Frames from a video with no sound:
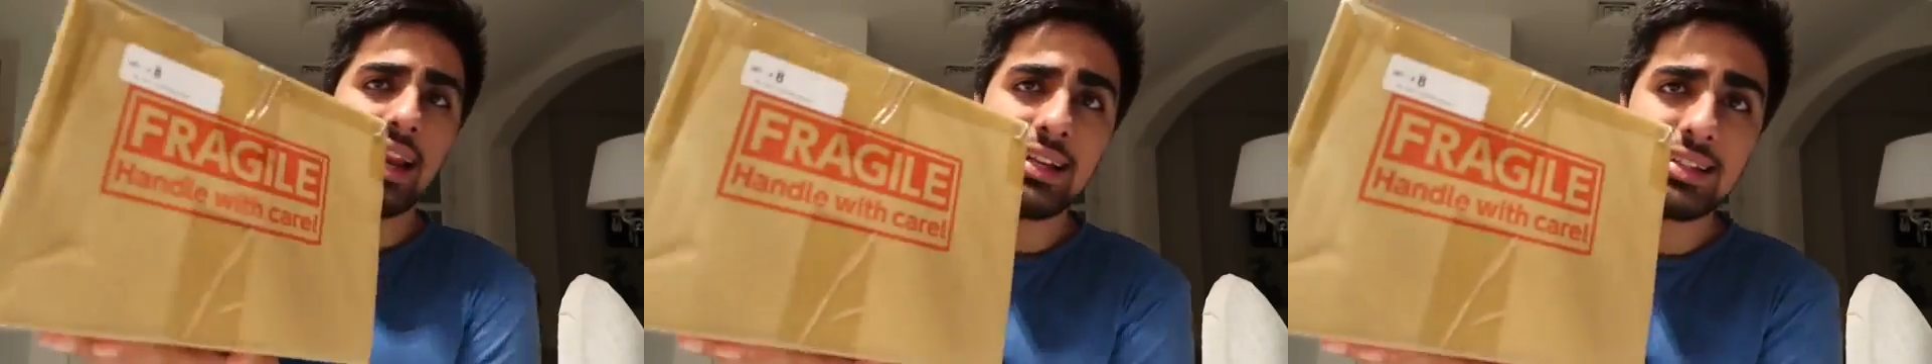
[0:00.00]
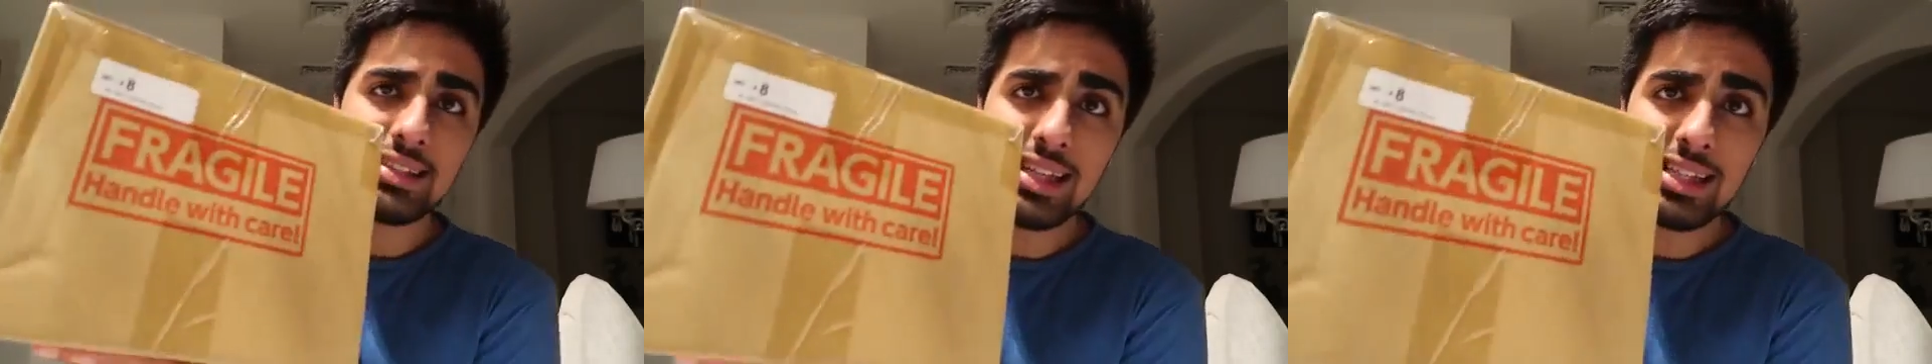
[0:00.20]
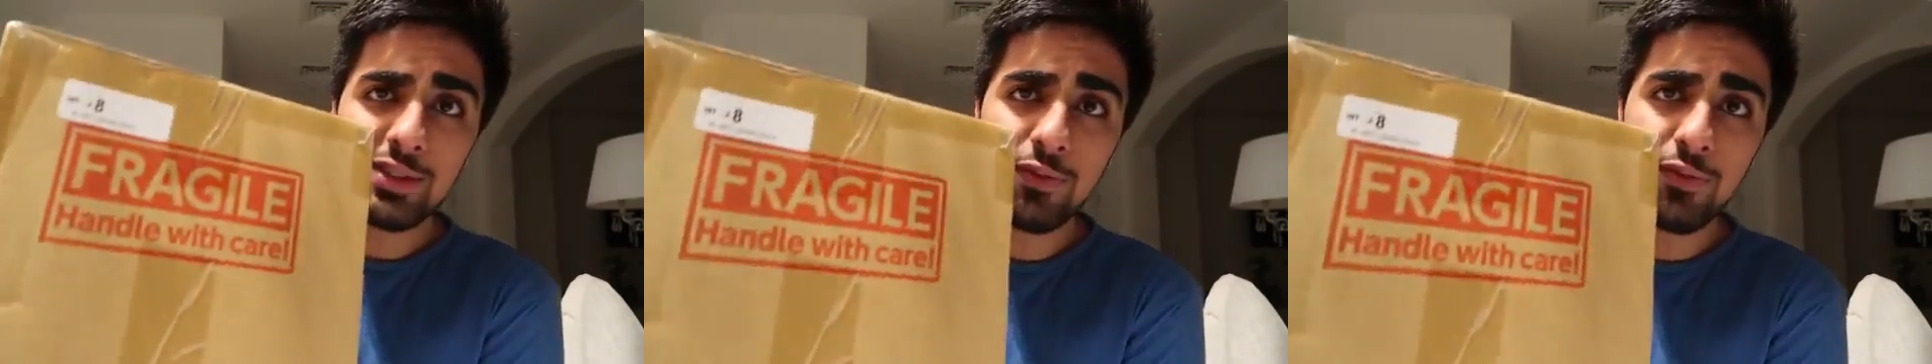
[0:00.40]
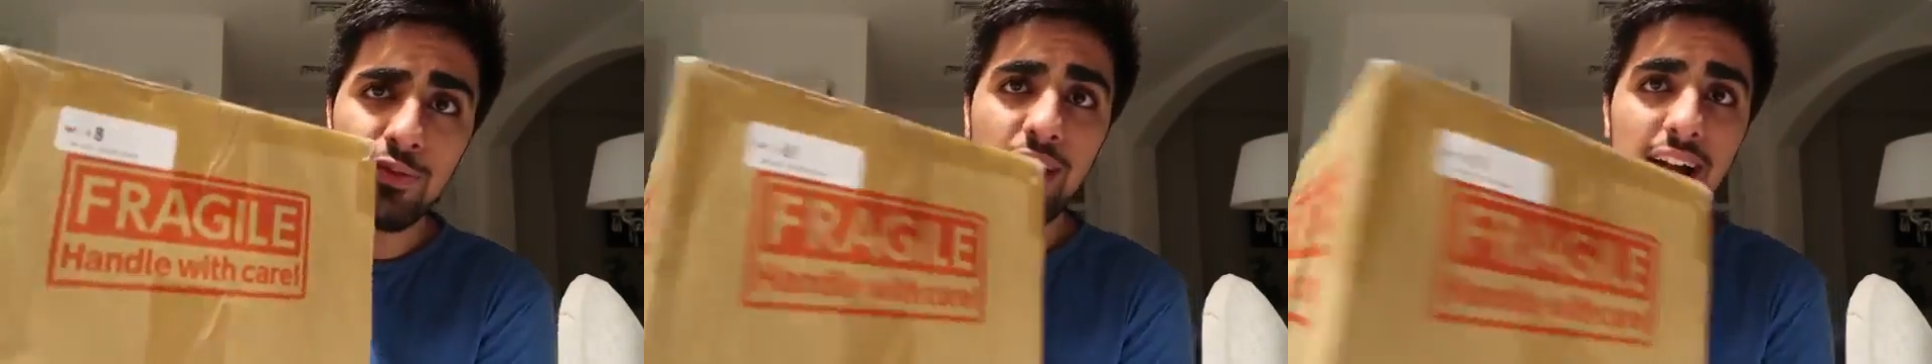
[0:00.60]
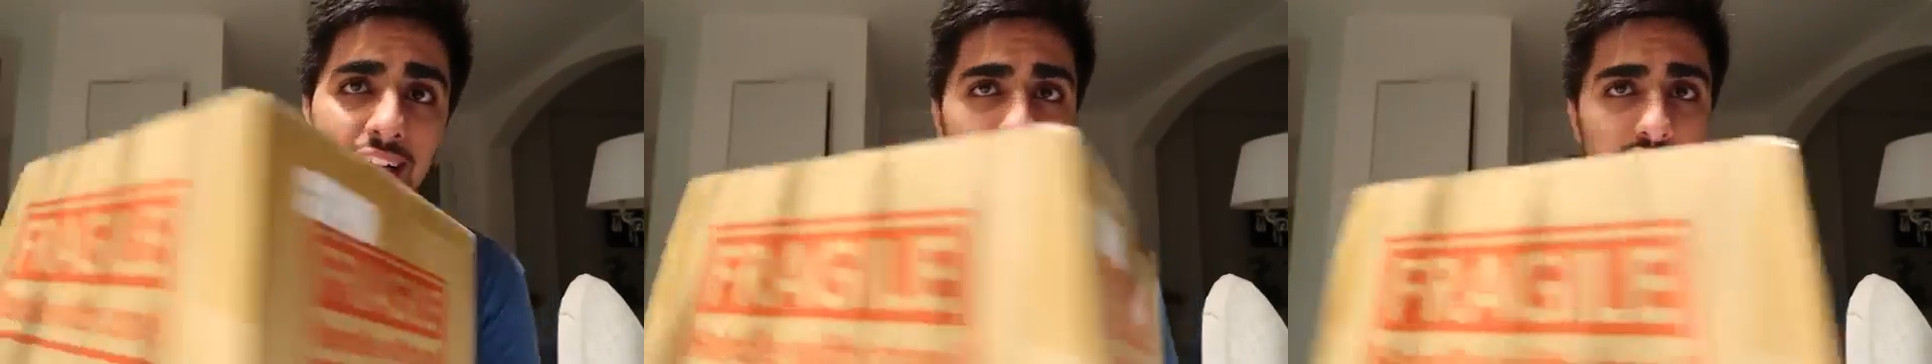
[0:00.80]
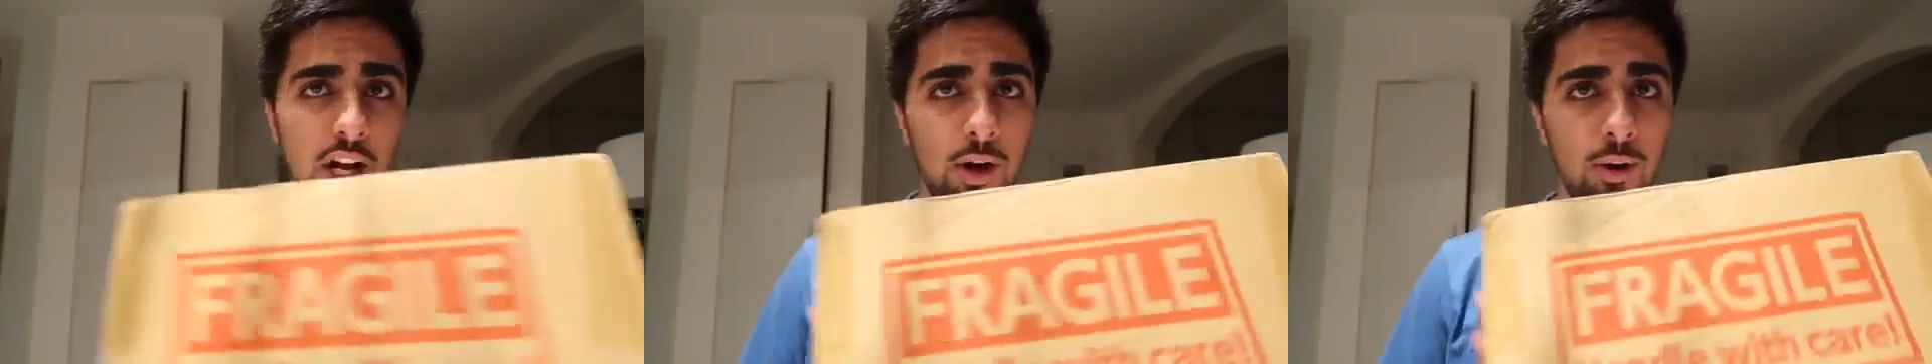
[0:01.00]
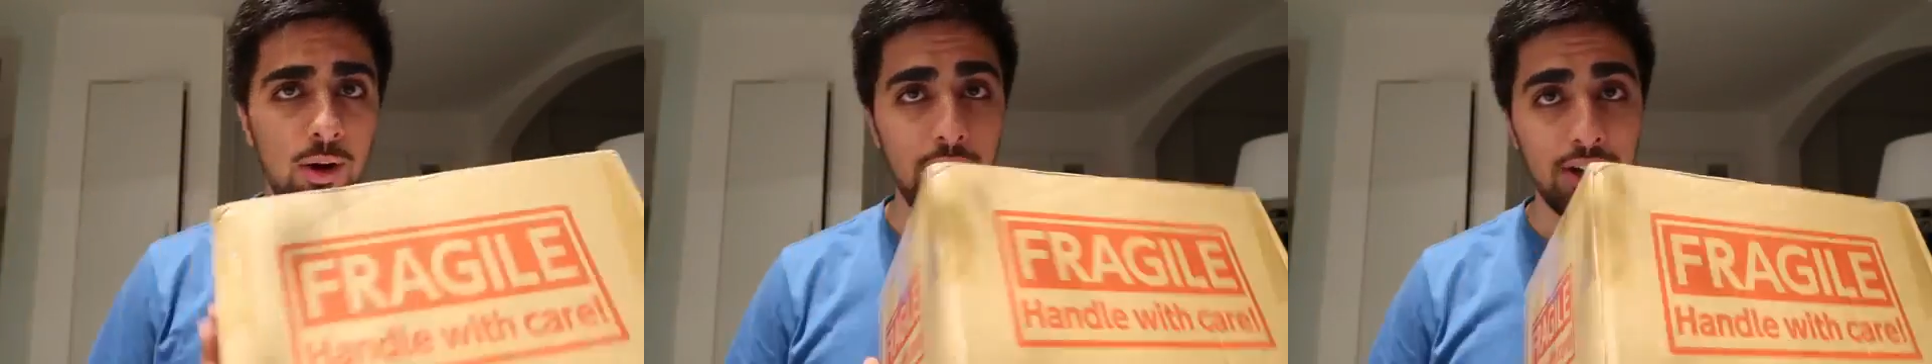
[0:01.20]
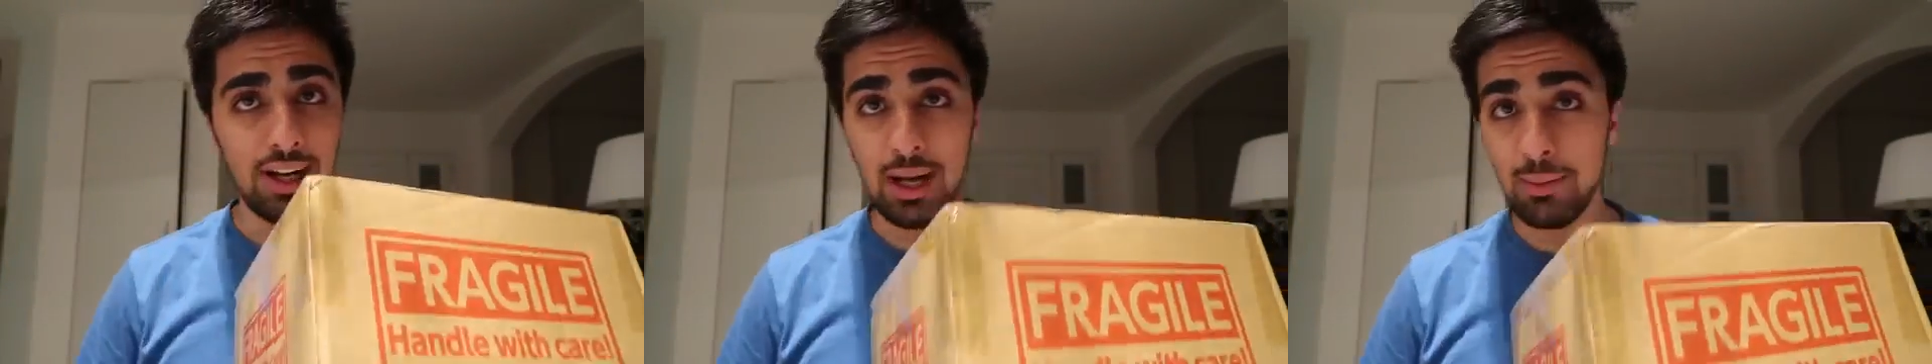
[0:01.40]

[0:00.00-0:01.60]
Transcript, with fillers: and it says fragile on it.